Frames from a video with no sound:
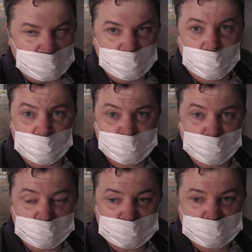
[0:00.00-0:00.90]
the
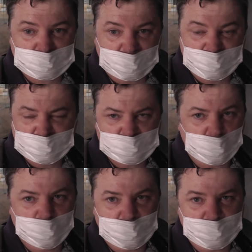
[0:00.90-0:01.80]
hospitals and stuff, and it's
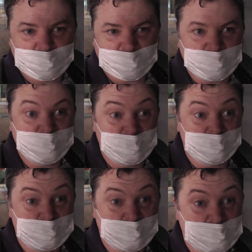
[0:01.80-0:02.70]
all very, very,
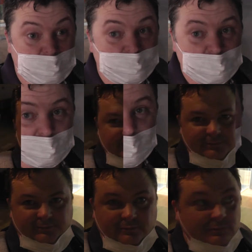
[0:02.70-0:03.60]
very rare.
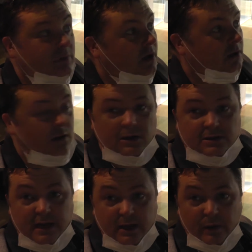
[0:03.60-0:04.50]

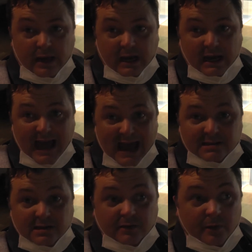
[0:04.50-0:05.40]
So here we are
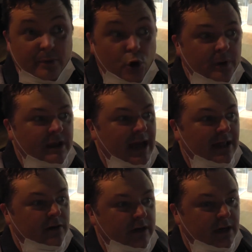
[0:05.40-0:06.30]
at the Melbourne
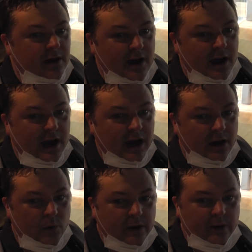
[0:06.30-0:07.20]
Gallery,
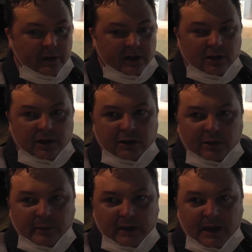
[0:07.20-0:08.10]
where we're going to learn a
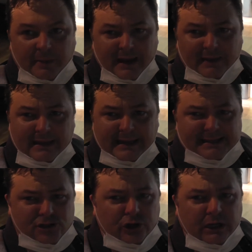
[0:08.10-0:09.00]
little bit about the
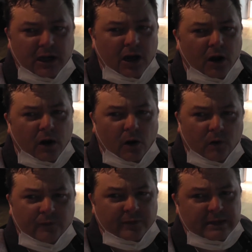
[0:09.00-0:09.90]
history
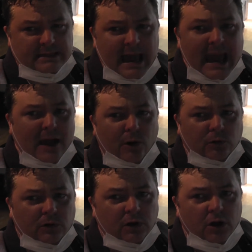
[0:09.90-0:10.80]
of the
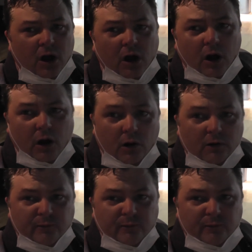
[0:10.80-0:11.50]
town of